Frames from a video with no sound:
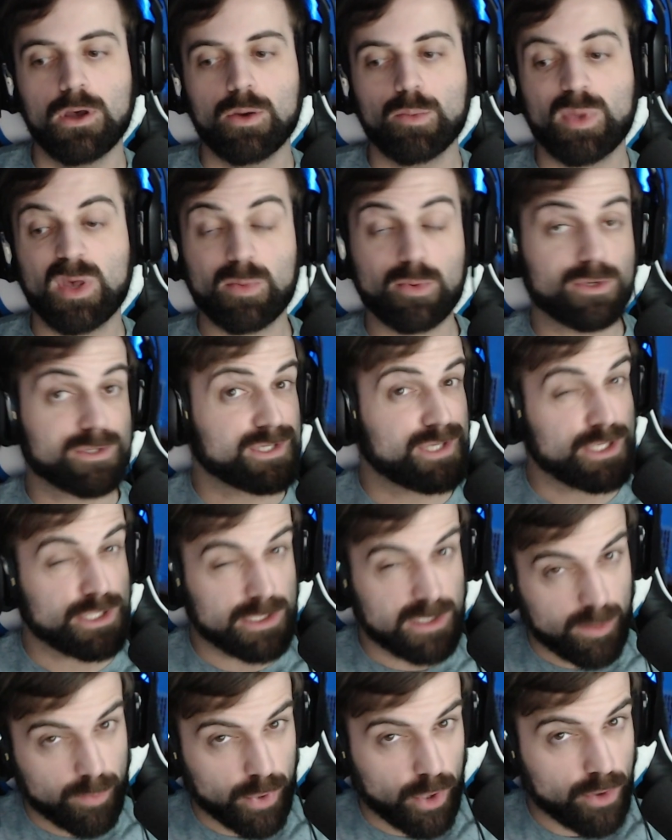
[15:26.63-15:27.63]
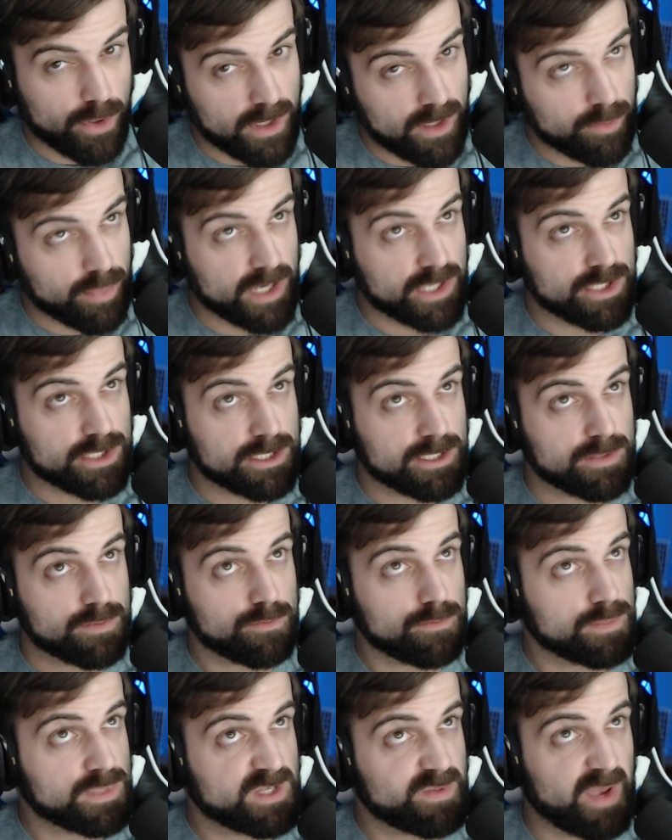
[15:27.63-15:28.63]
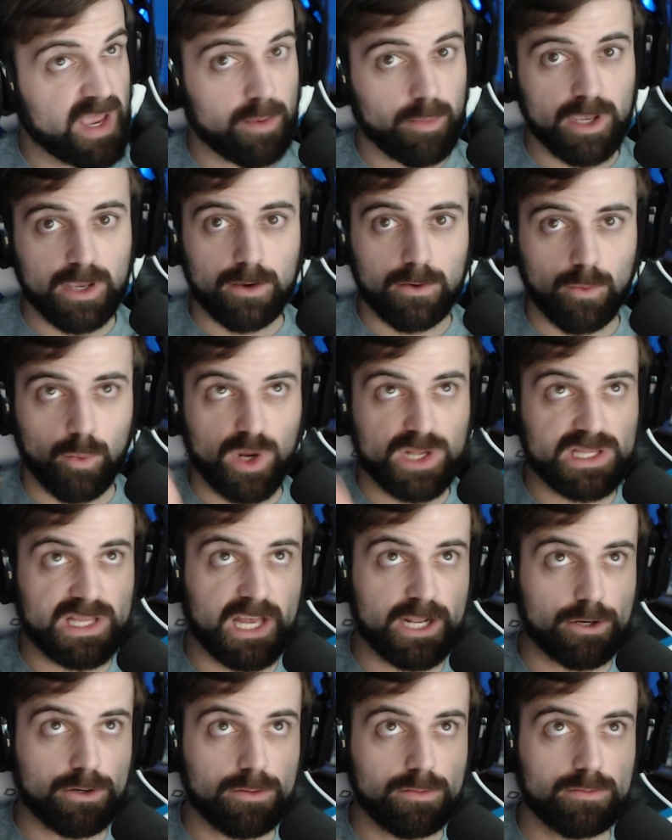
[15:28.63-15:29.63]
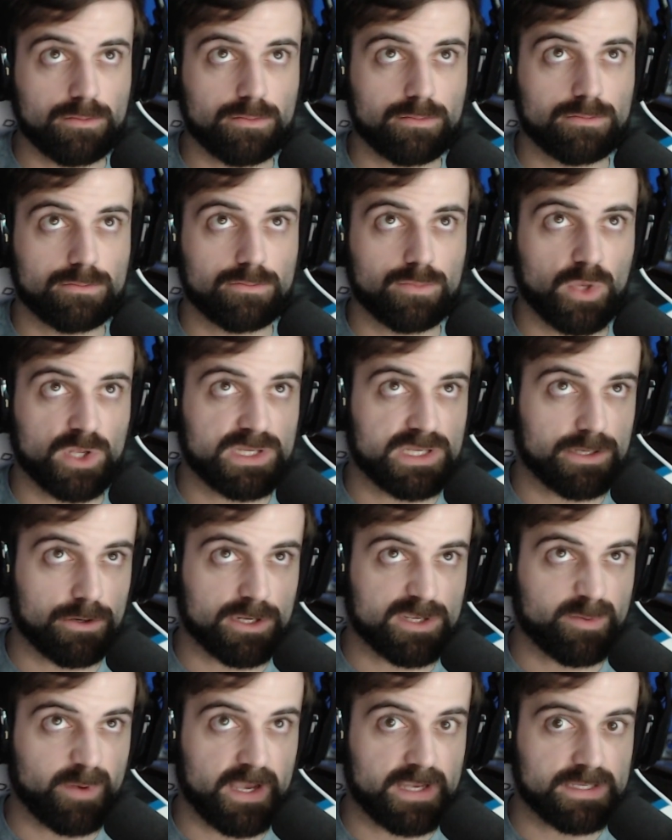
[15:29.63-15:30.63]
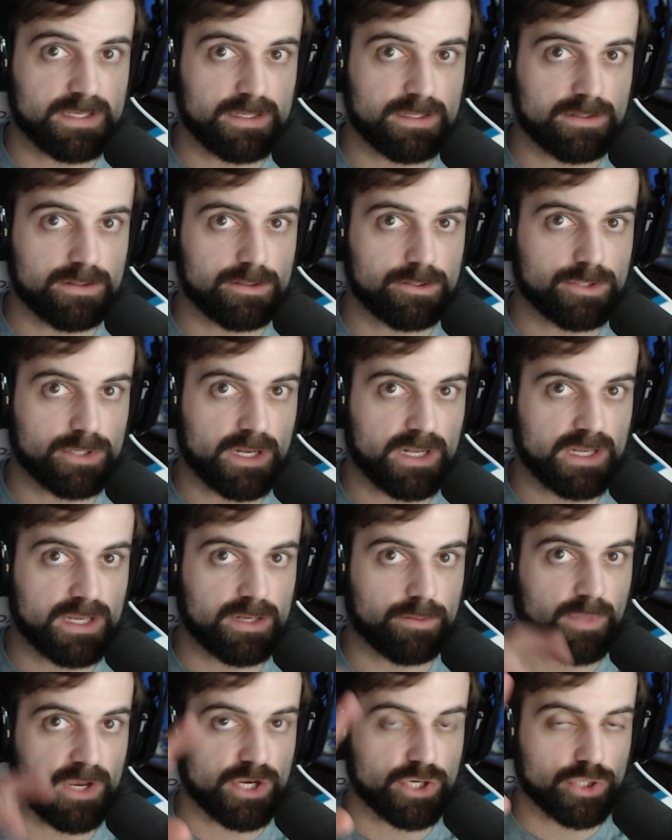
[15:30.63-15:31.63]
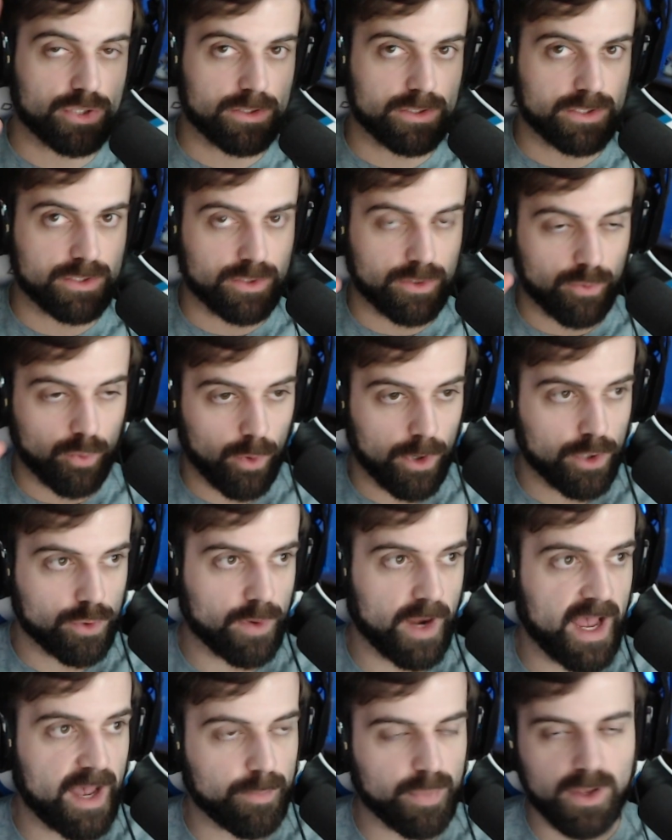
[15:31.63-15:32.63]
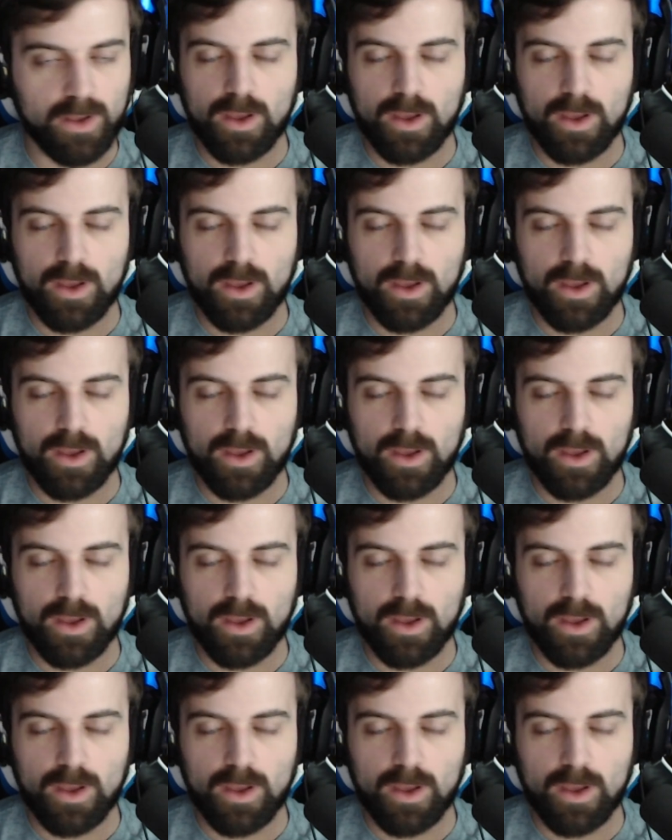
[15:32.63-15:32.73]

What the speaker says: people intentionally broke it by just spamming one letter with 0 spaces. So I need to make sure to do word wrap.